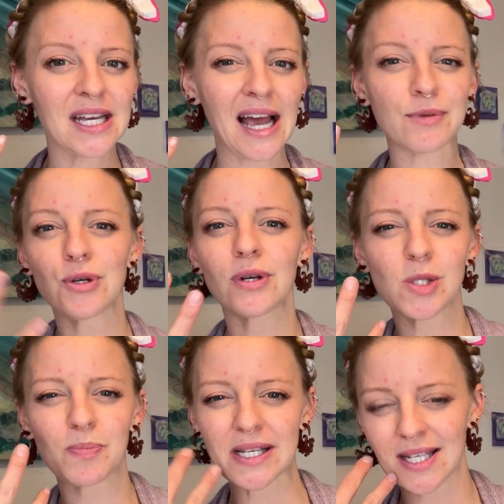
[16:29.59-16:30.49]
I'm too
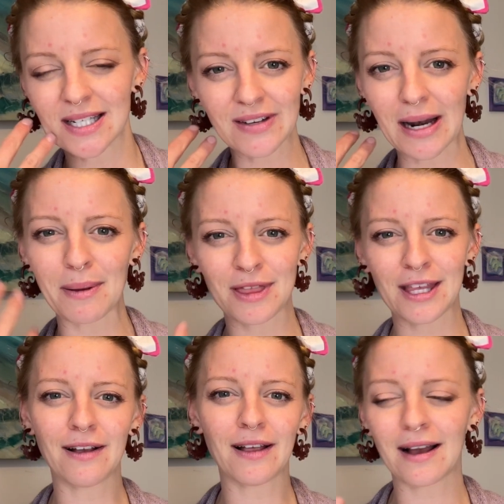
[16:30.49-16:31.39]
expressive and I
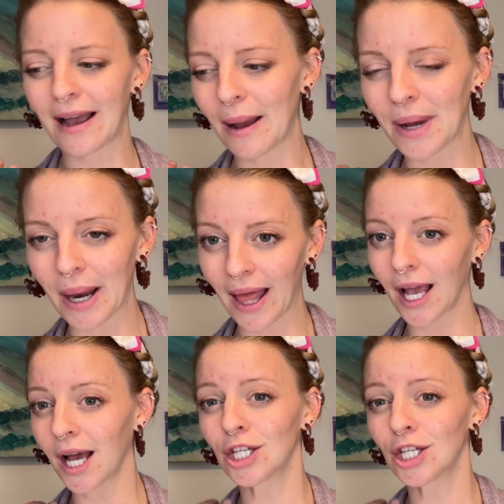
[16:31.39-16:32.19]
feel like I'm gonna like